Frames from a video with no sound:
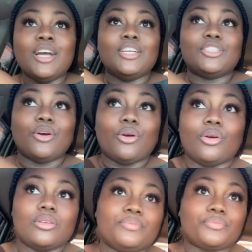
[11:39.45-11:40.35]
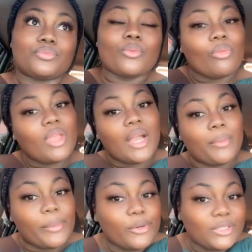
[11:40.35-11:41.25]
So I'm
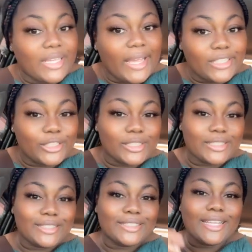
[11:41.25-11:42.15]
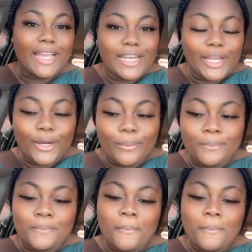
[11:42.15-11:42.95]
about to head to the stadium.